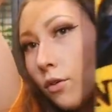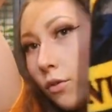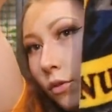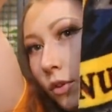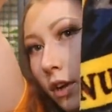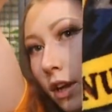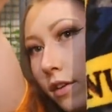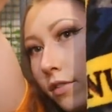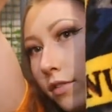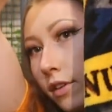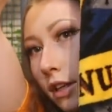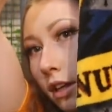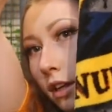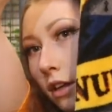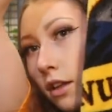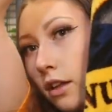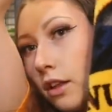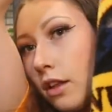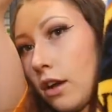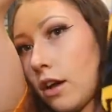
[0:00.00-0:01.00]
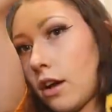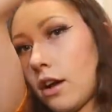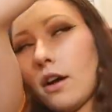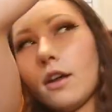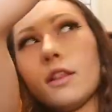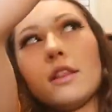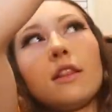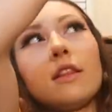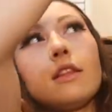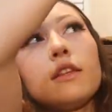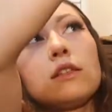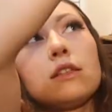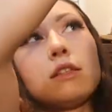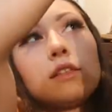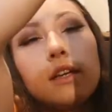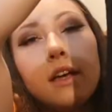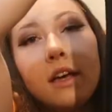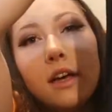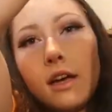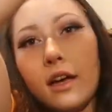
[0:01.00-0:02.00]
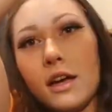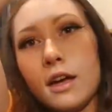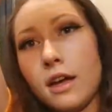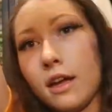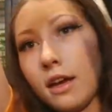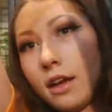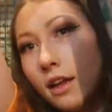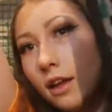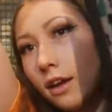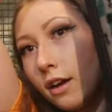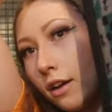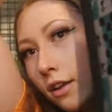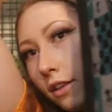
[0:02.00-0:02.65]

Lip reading: Ravenclaw on this side, and